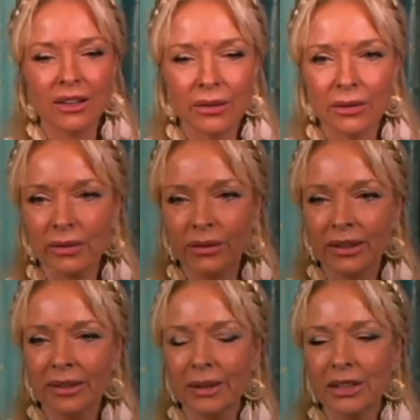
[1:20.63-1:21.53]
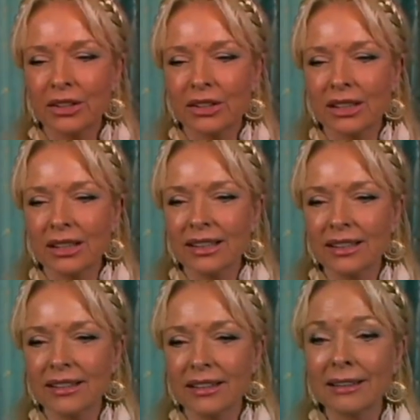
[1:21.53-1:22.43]
Oh, let me just see
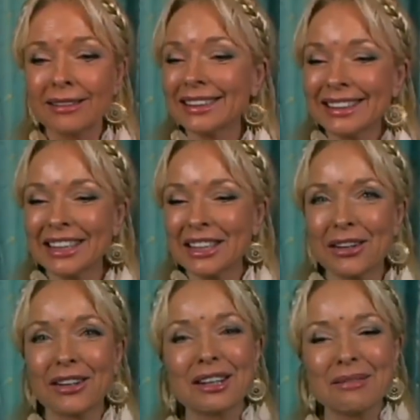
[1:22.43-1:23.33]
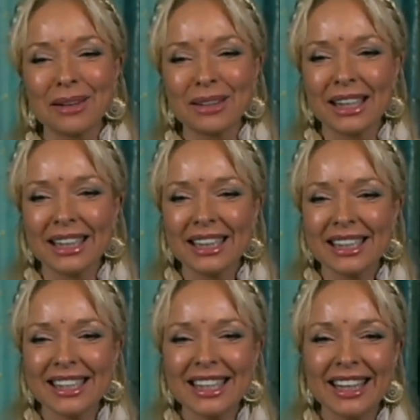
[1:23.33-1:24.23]
here. Talking about
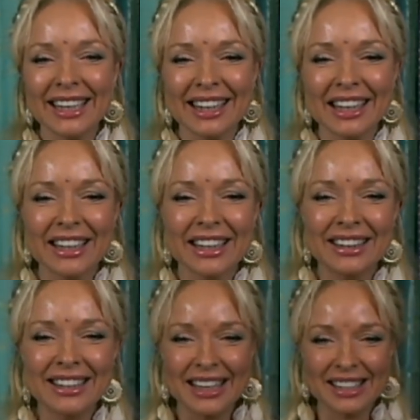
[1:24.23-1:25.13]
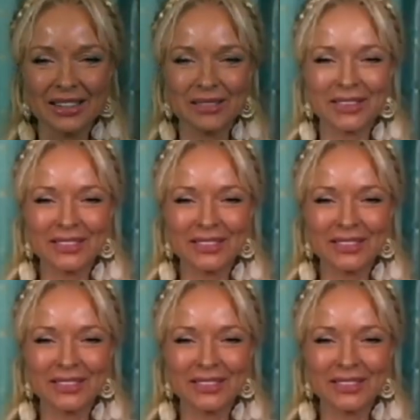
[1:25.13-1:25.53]
seeing. Yes.